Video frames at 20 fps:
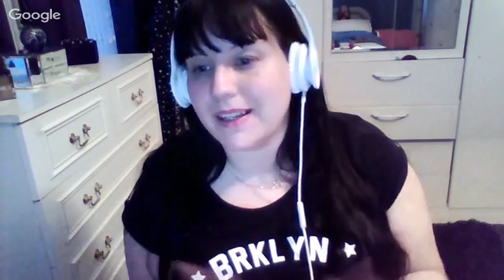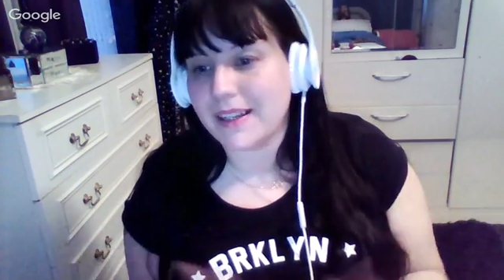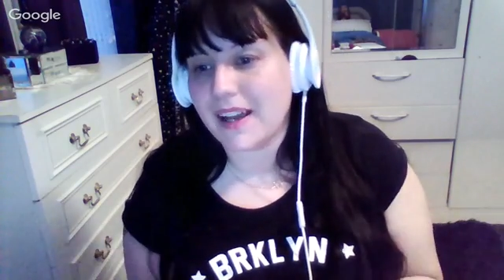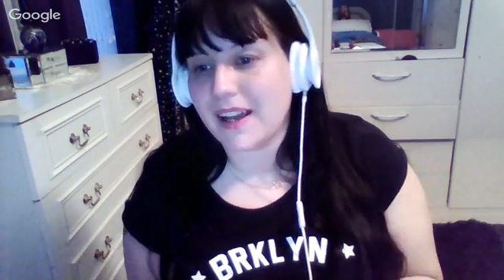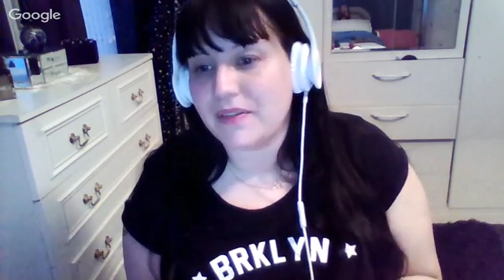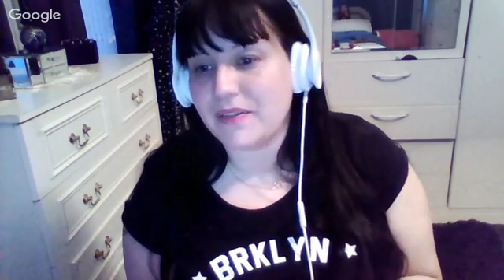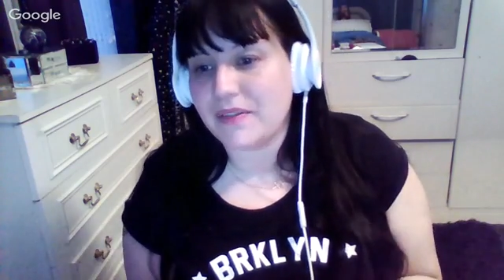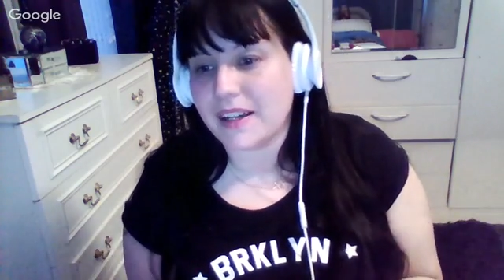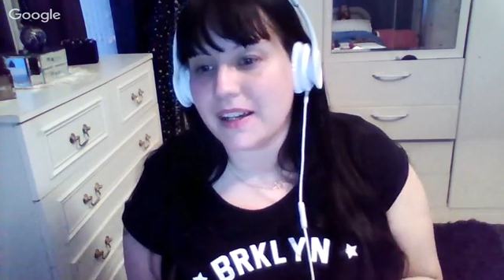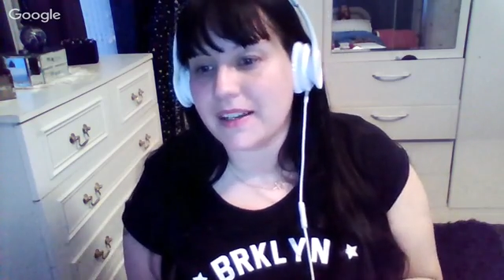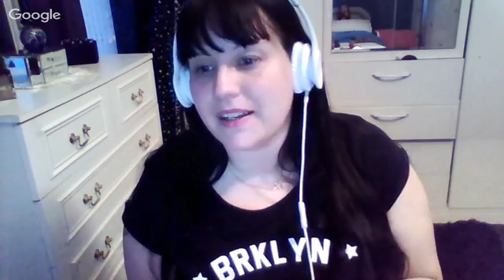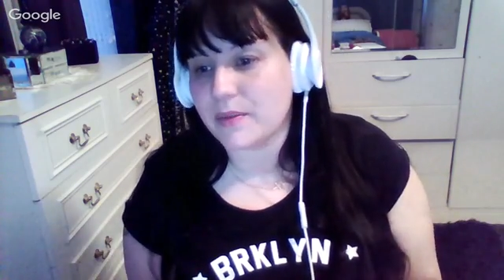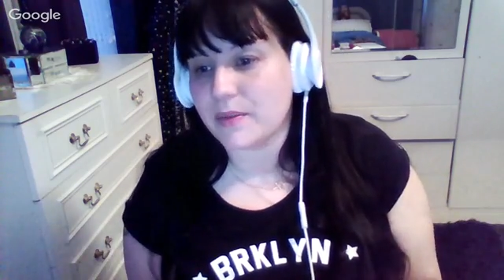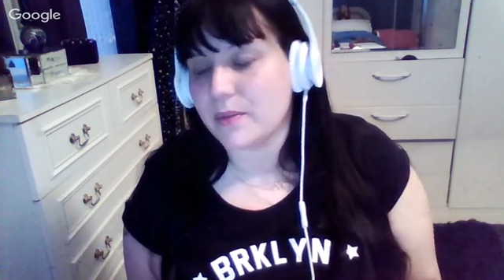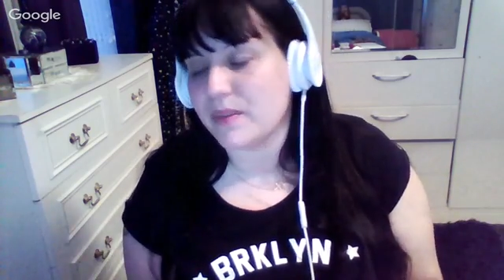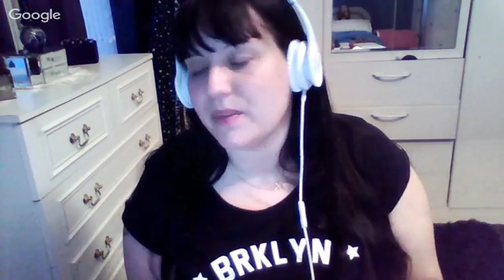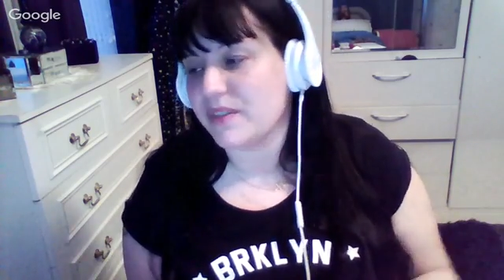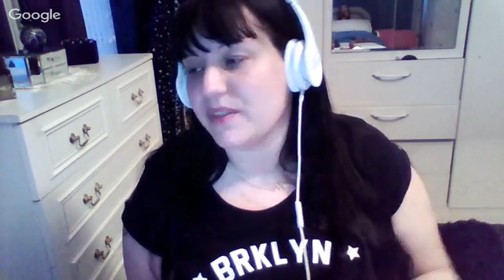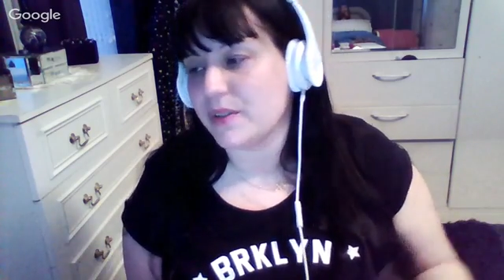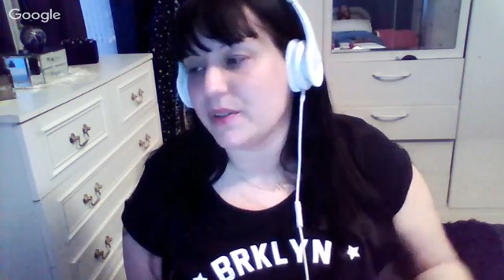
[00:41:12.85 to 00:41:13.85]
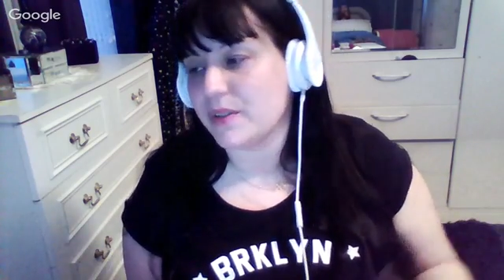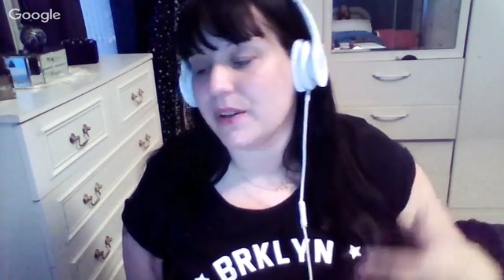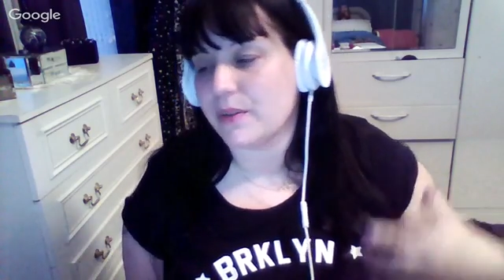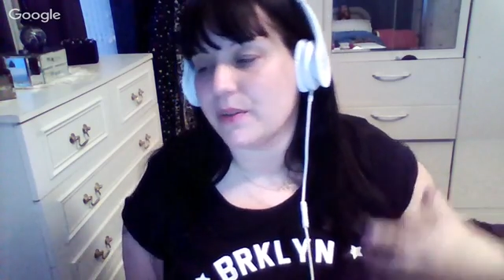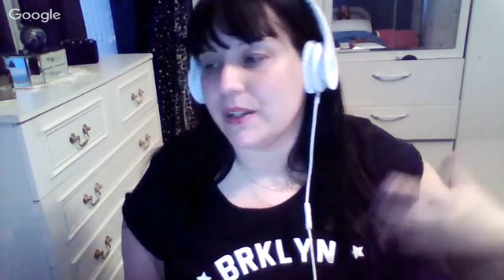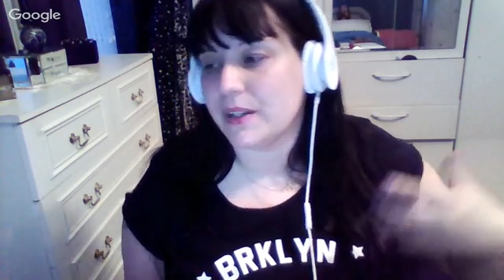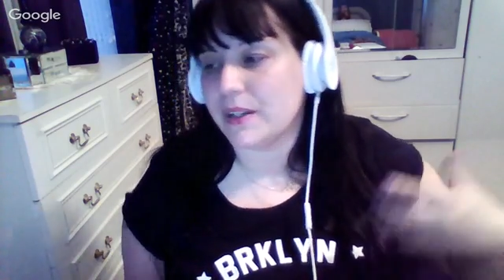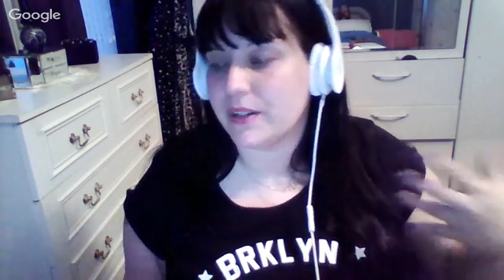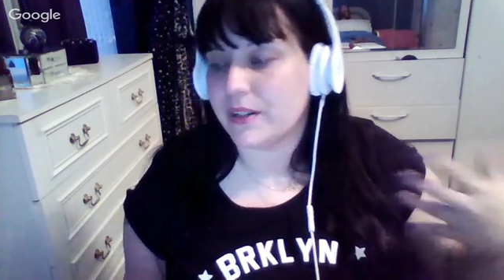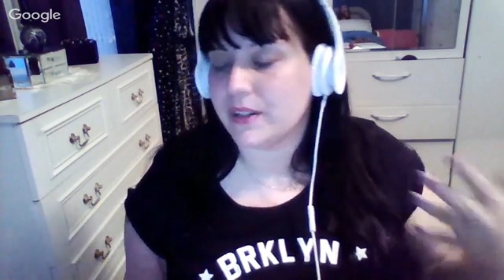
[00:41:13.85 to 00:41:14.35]
have days where we feel like
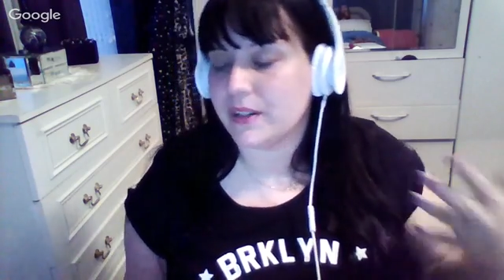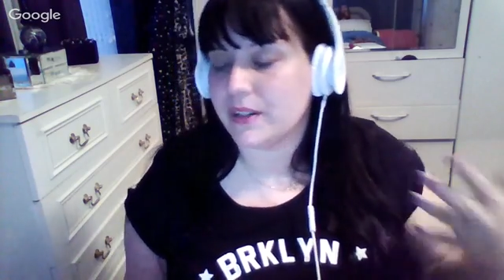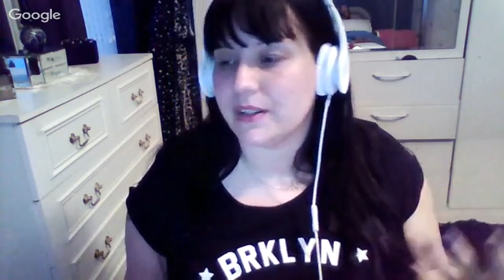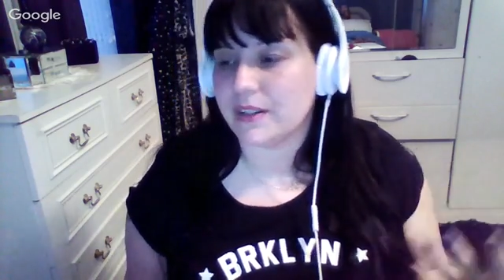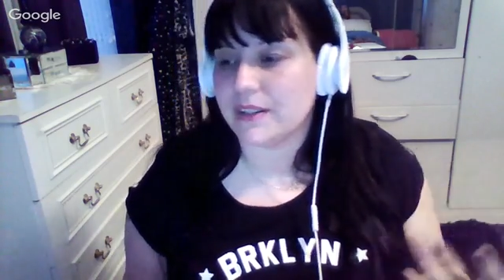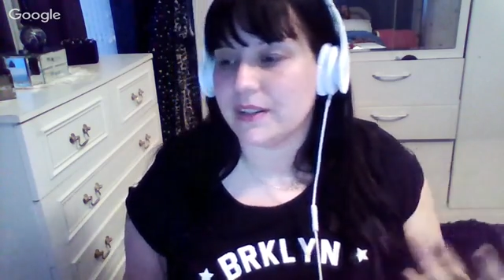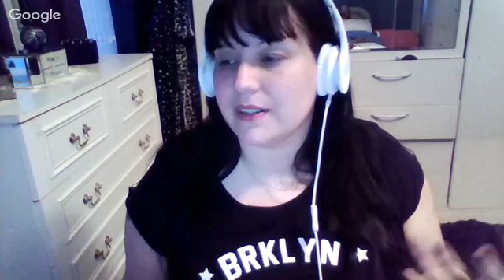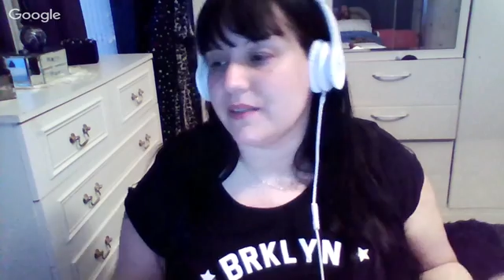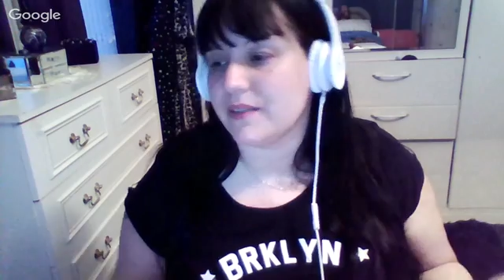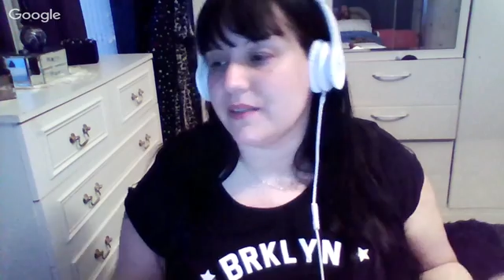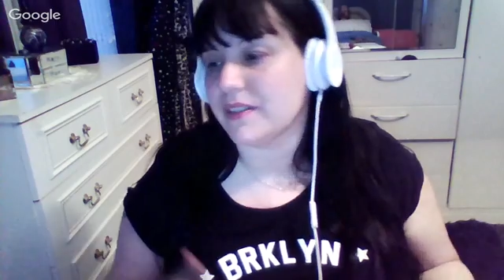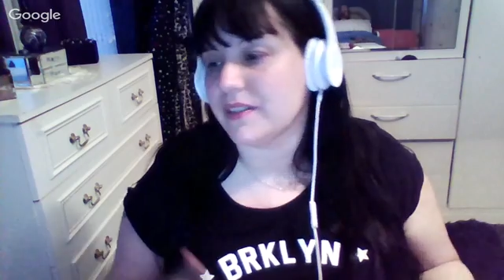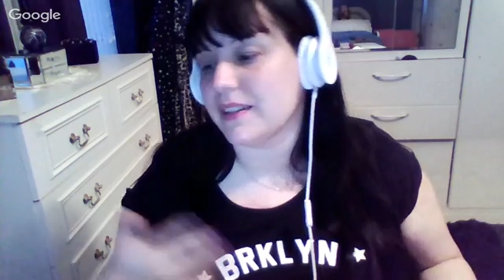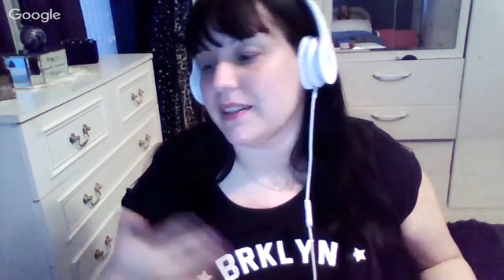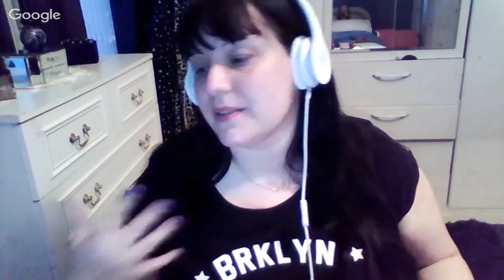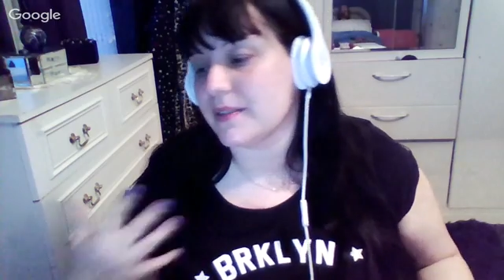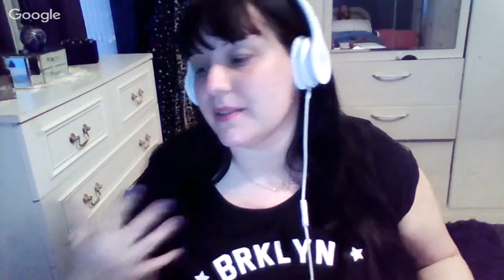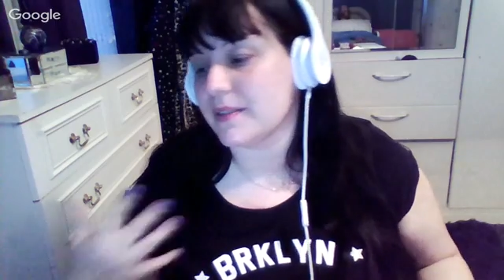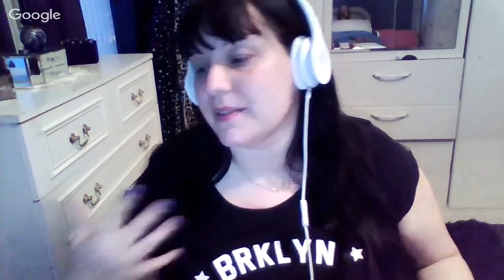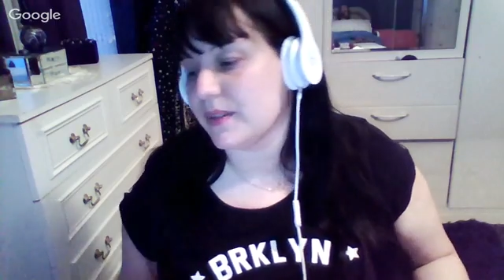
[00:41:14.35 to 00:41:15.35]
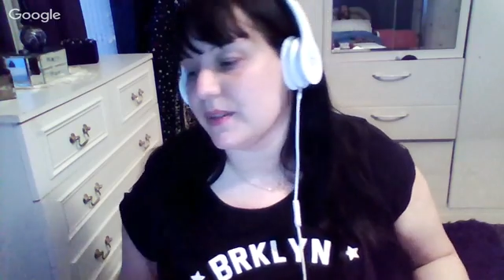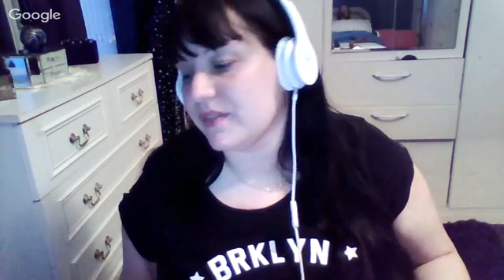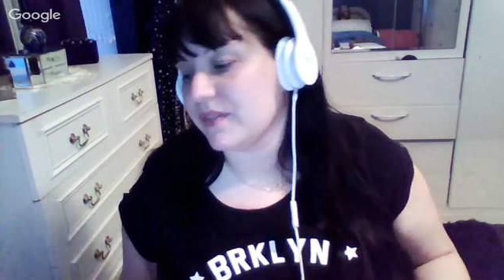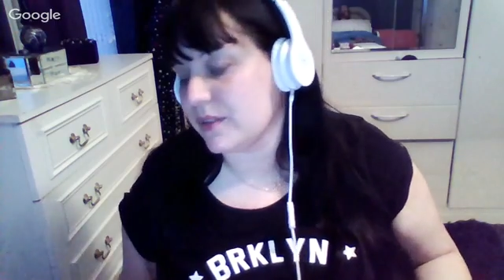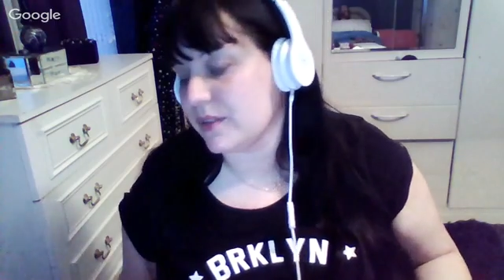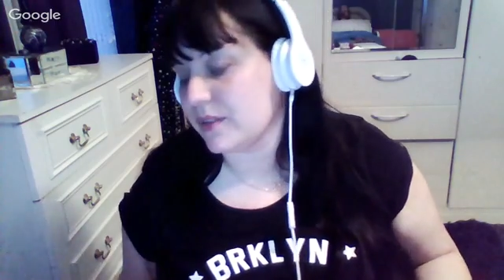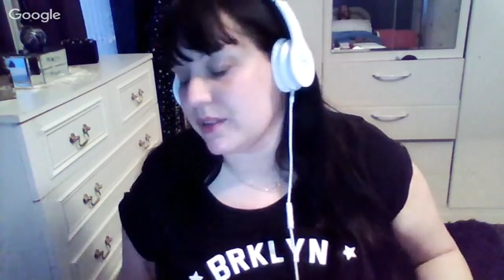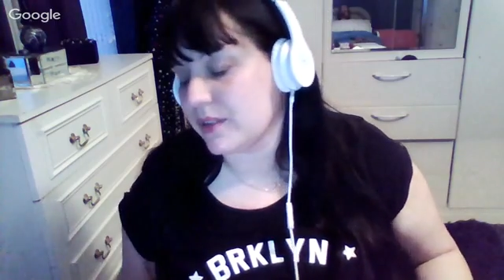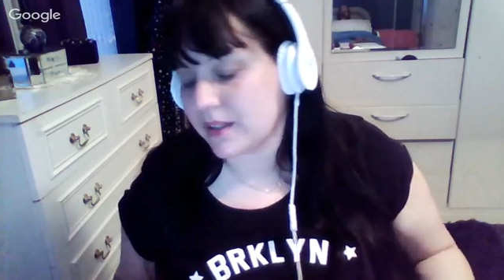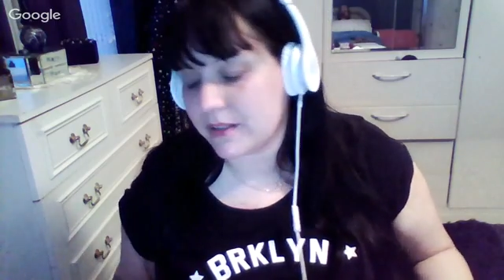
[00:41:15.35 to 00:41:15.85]
we look good and other days where we
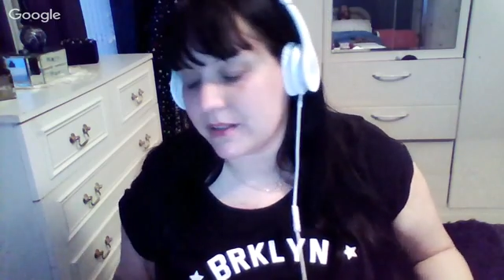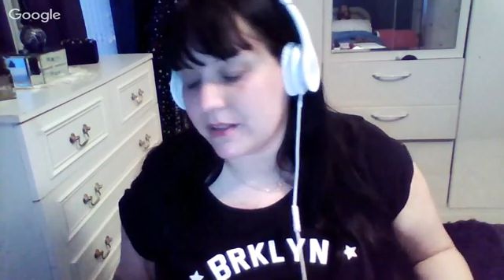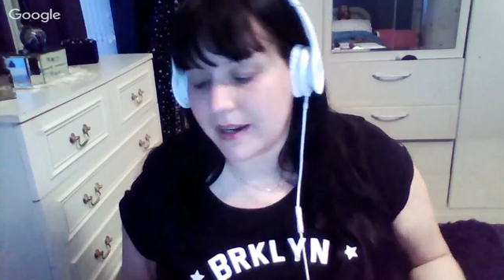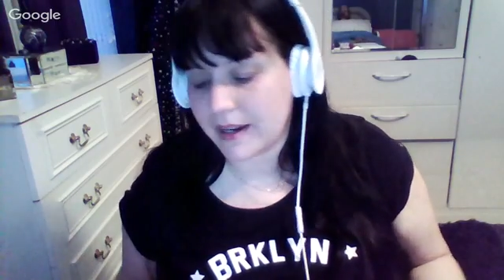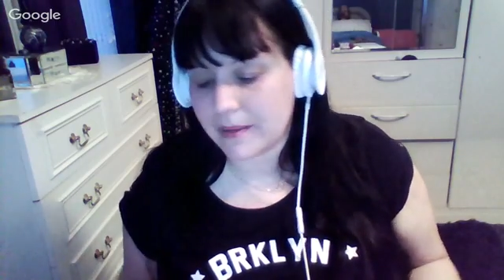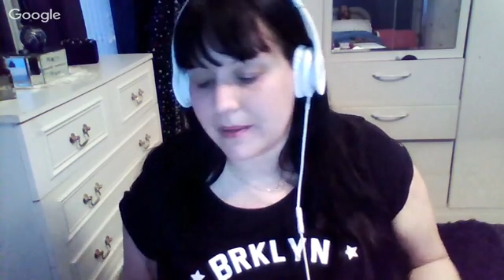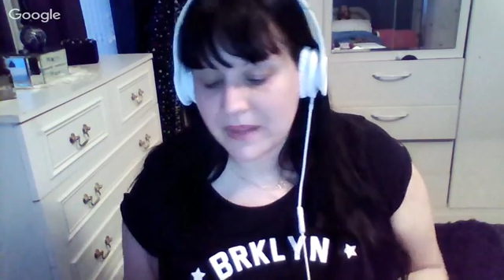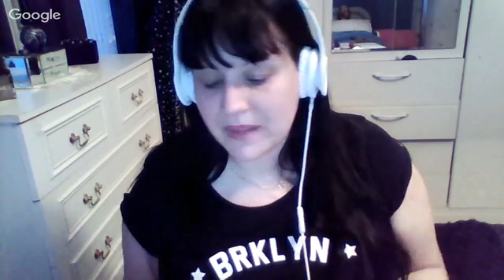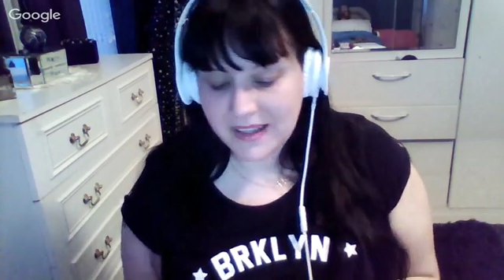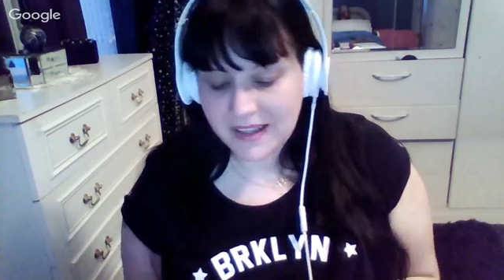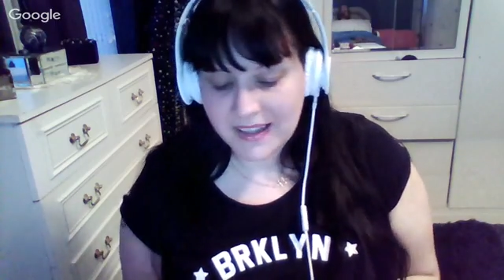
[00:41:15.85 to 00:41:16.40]
feel like crap.